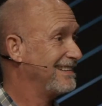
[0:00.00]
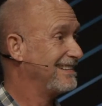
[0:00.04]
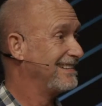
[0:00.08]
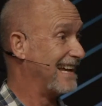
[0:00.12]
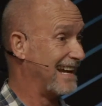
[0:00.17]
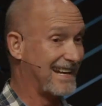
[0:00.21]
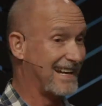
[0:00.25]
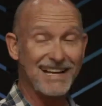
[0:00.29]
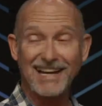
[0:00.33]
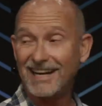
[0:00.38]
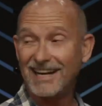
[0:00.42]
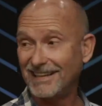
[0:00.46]

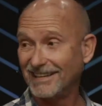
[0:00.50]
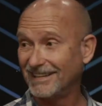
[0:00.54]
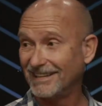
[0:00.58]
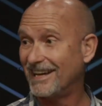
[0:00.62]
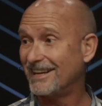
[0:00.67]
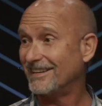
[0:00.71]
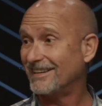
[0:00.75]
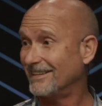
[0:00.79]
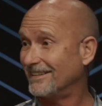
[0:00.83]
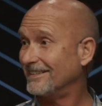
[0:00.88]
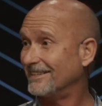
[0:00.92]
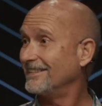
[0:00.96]
That kind of
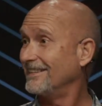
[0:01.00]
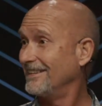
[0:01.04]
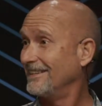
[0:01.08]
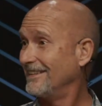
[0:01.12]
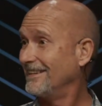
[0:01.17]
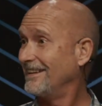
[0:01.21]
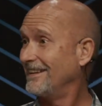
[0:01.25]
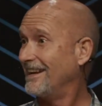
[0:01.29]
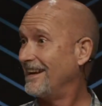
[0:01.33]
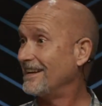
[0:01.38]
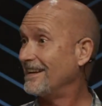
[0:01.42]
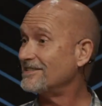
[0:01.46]
letter.
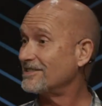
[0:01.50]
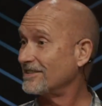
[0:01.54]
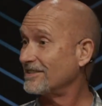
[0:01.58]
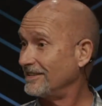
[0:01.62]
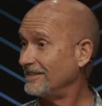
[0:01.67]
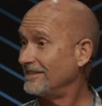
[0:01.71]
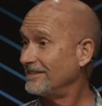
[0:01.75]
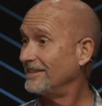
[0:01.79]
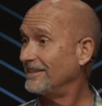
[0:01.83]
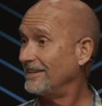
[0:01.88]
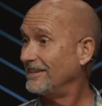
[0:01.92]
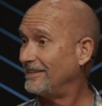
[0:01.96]

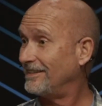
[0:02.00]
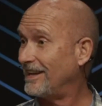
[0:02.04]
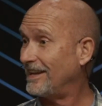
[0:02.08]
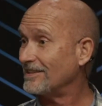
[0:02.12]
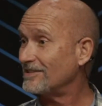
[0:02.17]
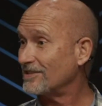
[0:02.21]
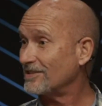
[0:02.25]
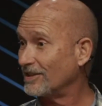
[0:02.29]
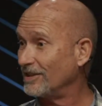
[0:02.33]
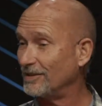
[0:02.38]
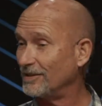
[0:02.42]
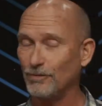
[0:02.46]

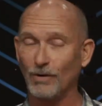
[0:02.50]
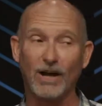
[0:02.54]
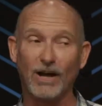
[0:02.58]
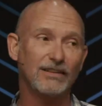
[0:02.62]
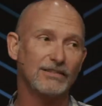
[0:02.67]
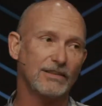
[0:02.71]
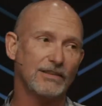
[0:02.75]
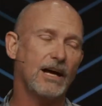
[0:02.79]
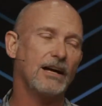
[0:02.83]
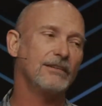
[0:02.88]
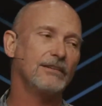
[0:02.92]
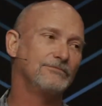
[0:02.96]
That's a good
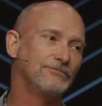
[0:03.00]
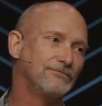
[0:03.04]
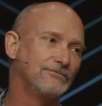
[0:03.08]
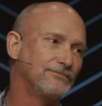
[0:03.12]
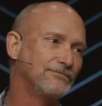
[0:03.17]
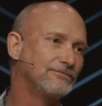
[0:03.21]
one.